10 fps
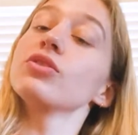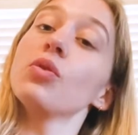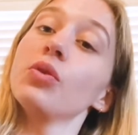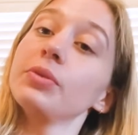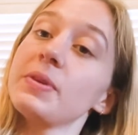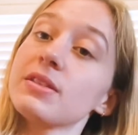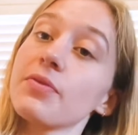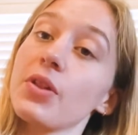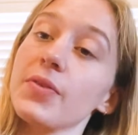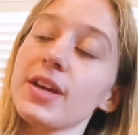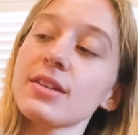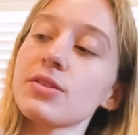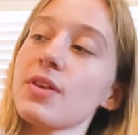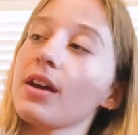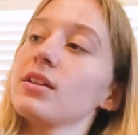an old piece of clothing,
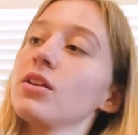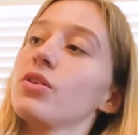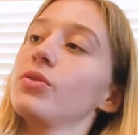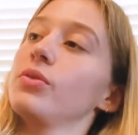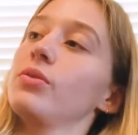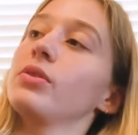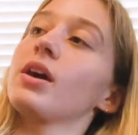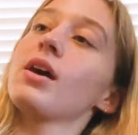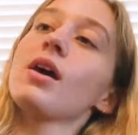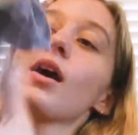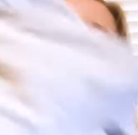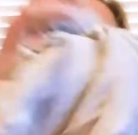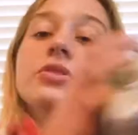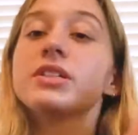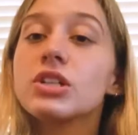so that can include an
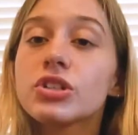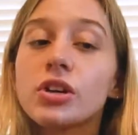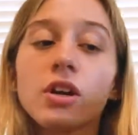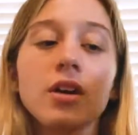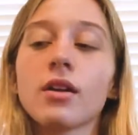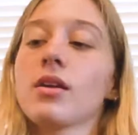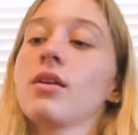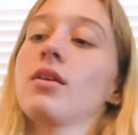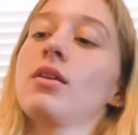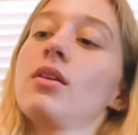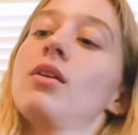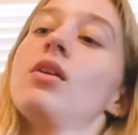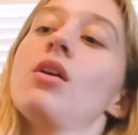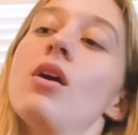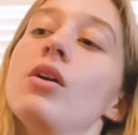old t-shirt,
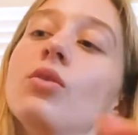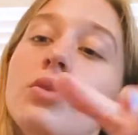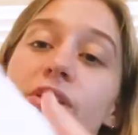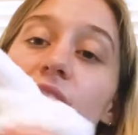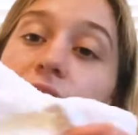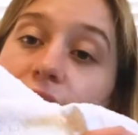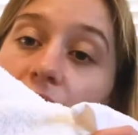an old hand